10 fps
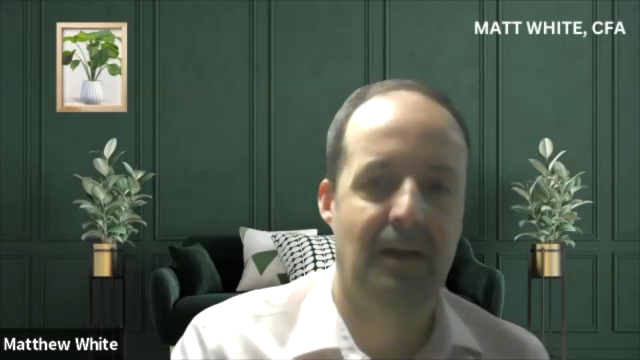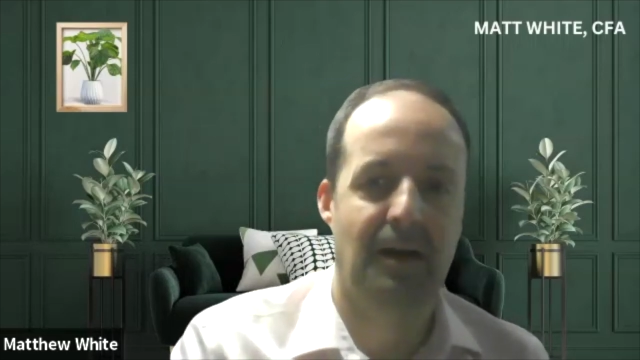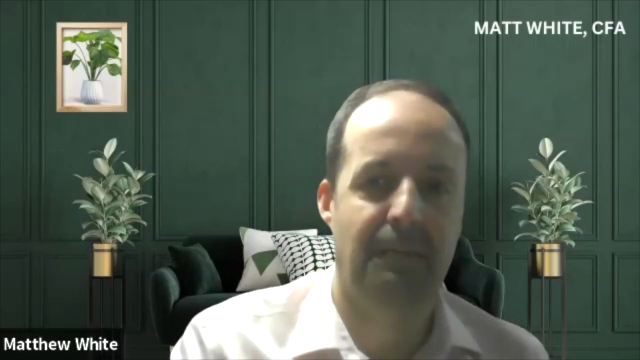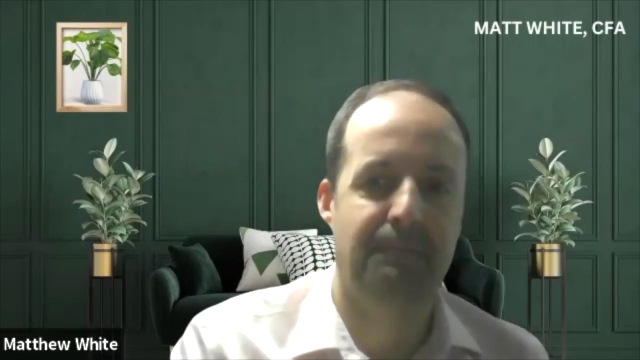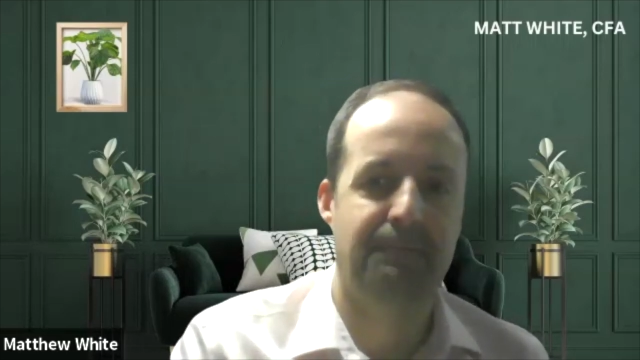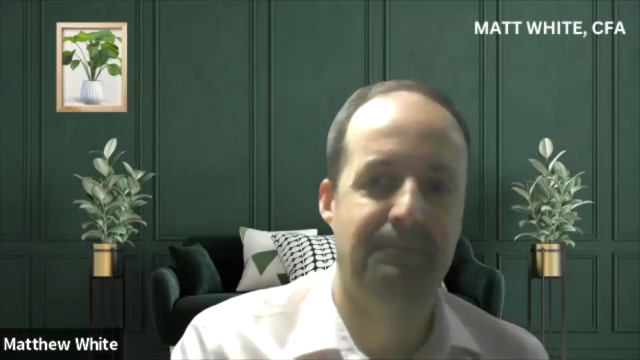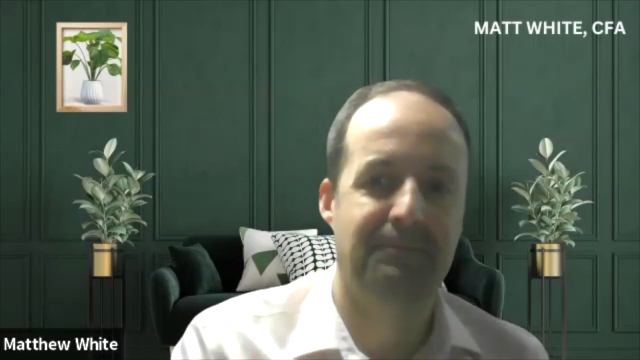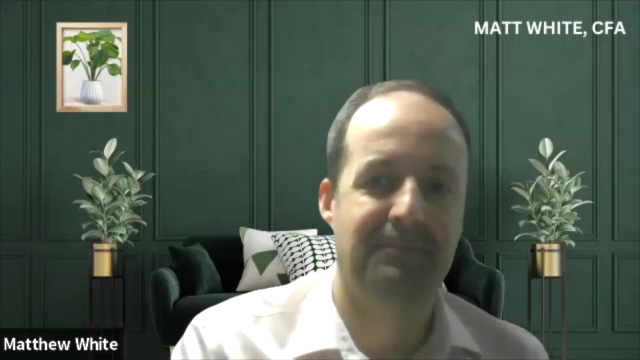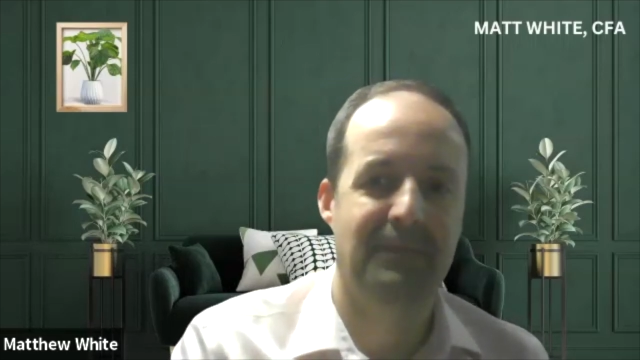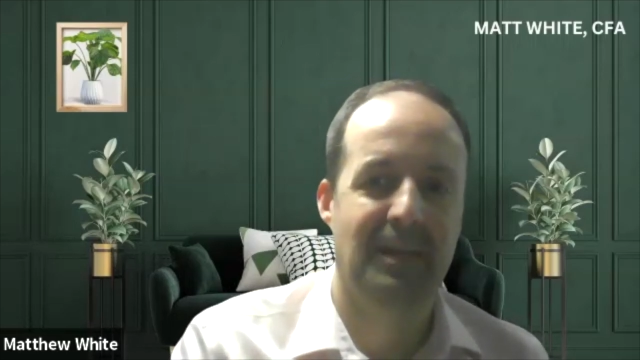Um,
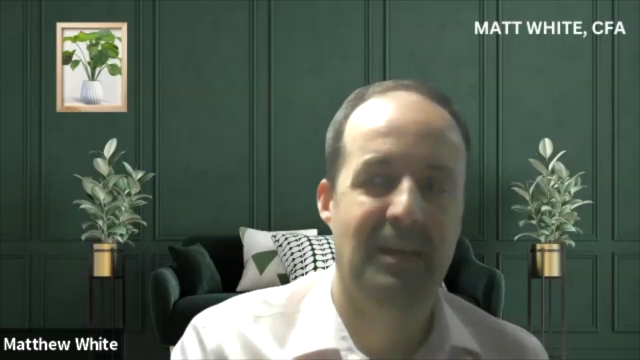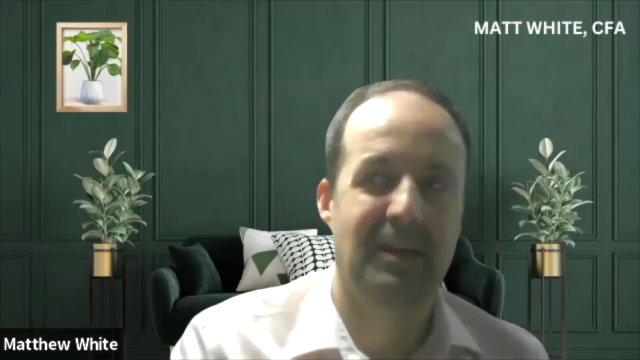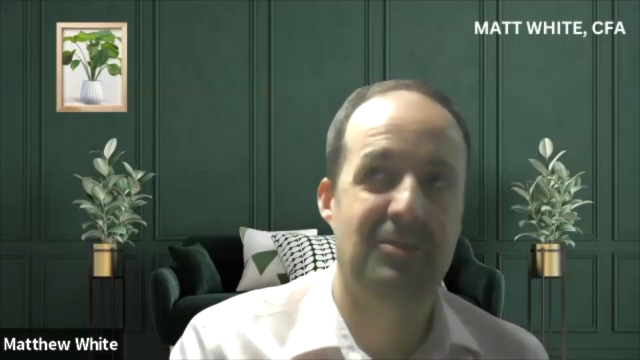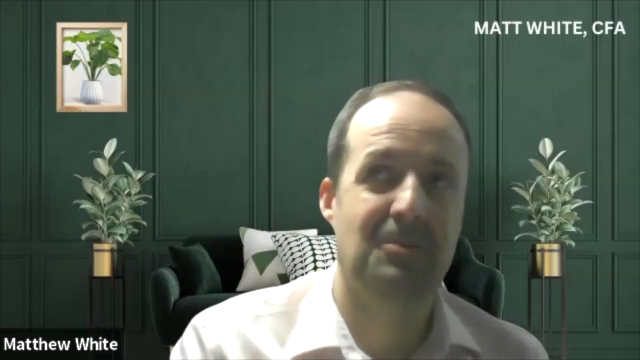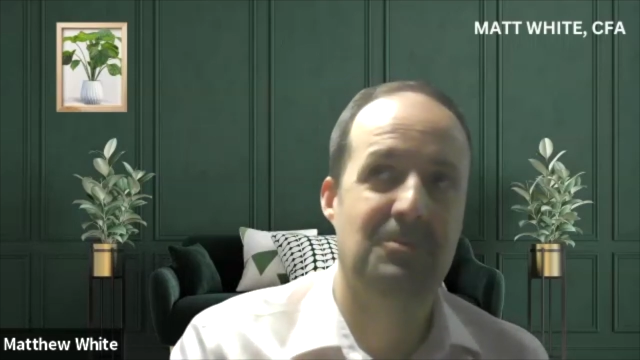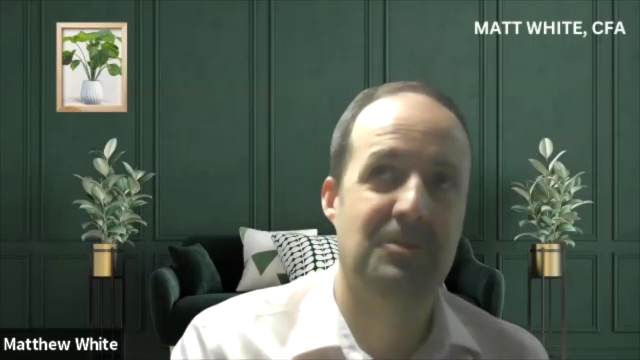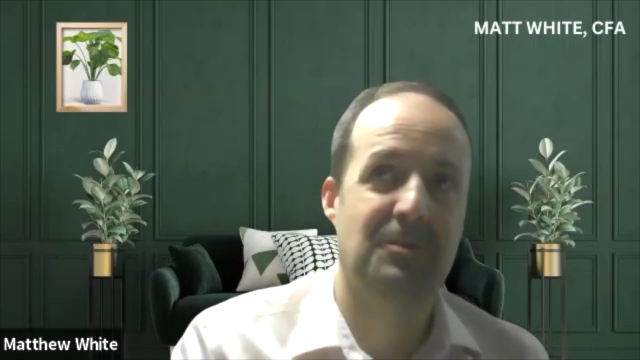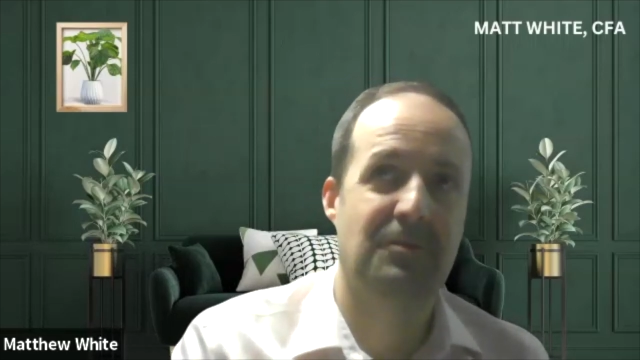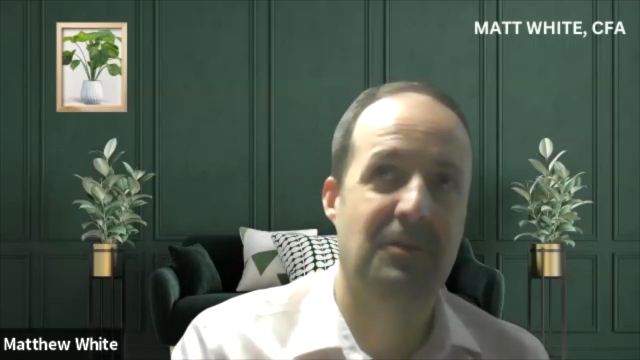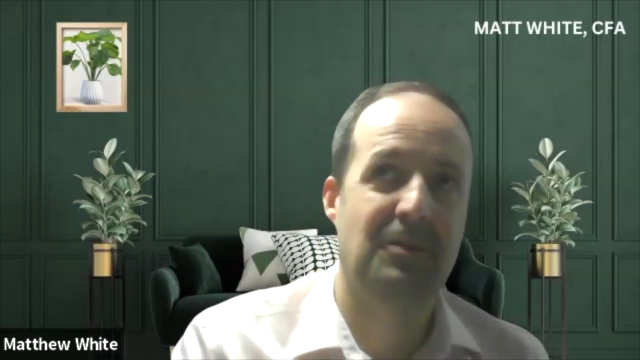in terms
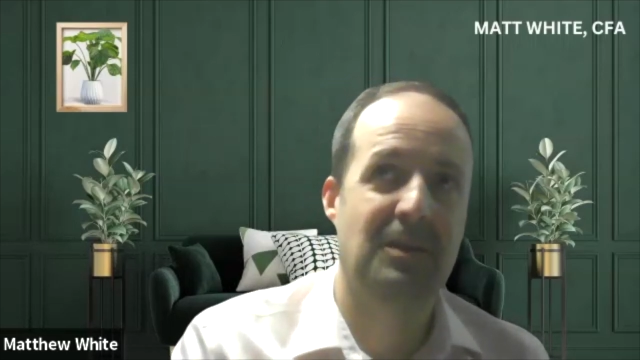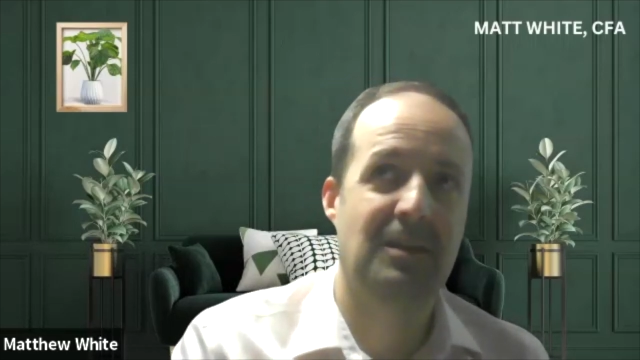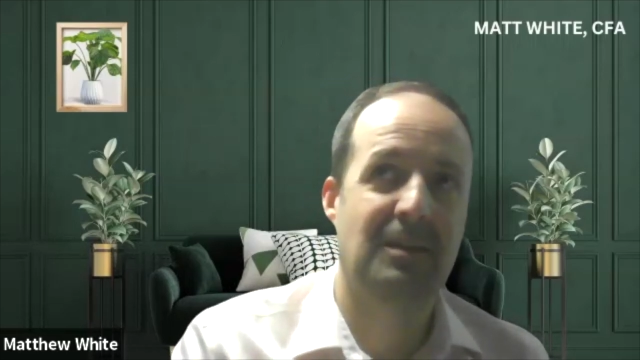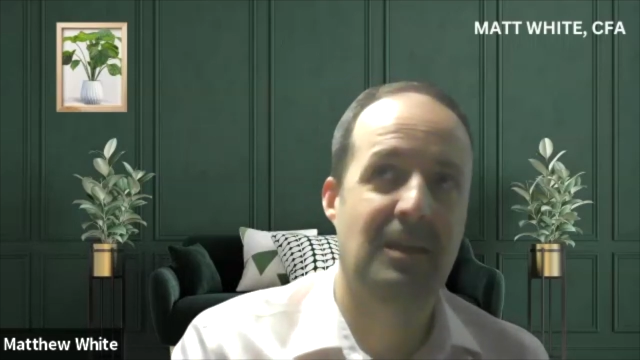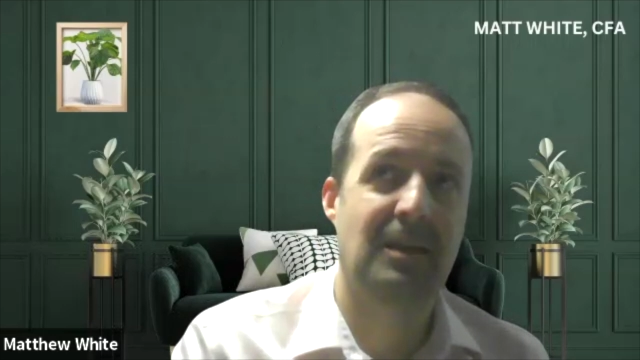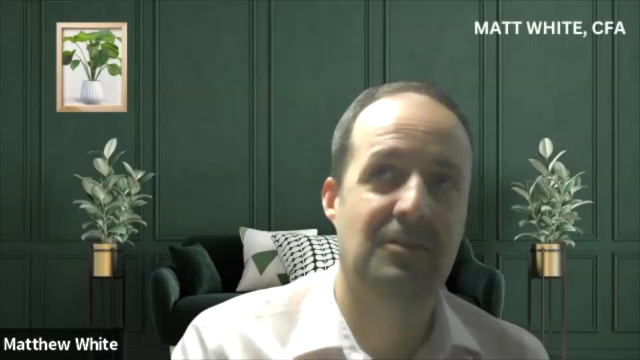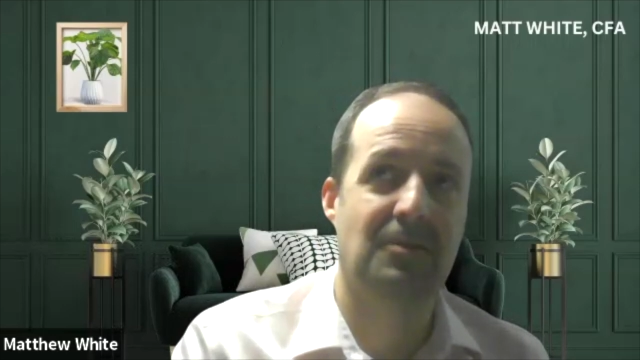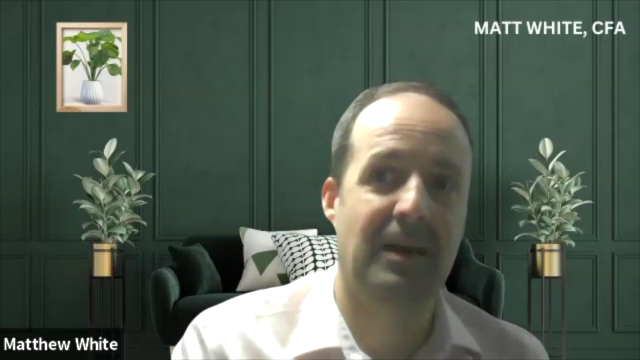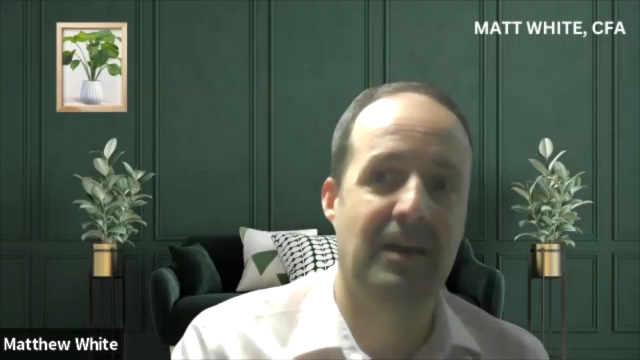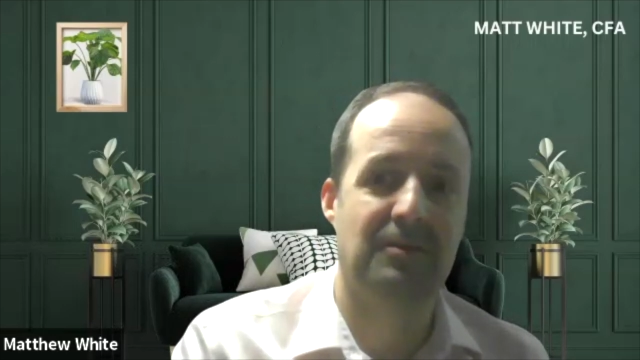of unique things
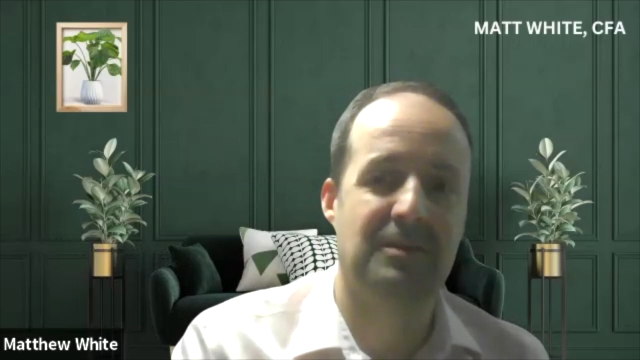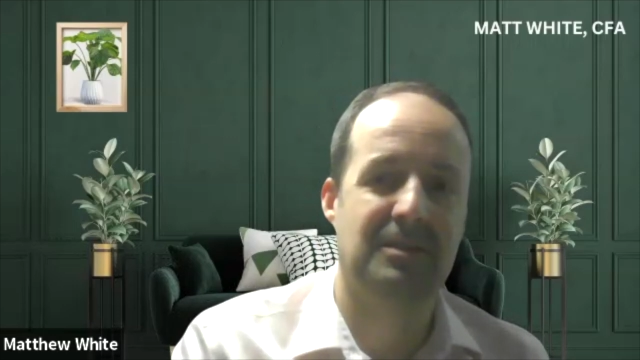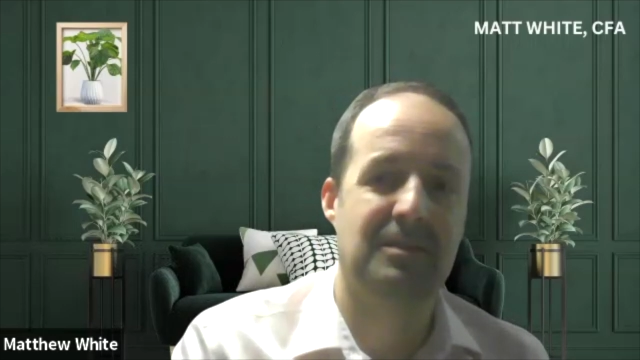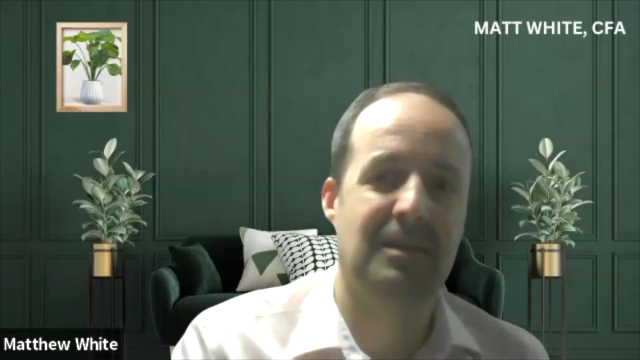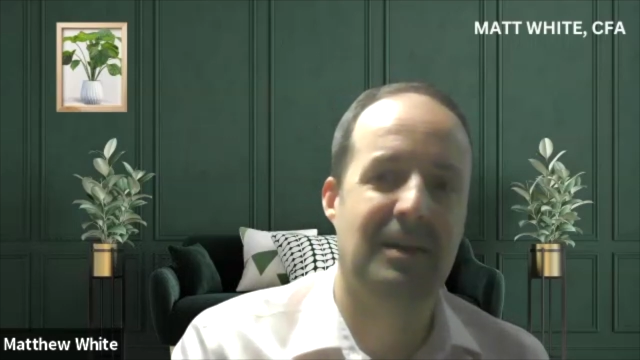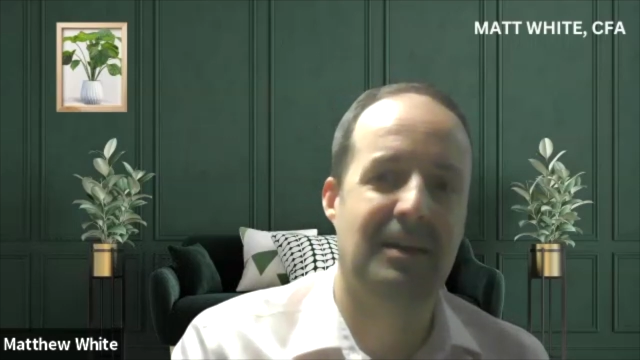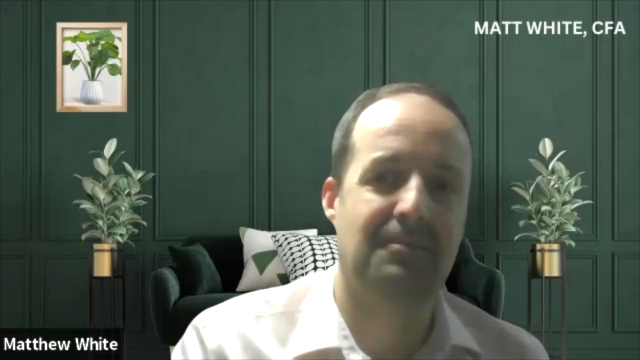around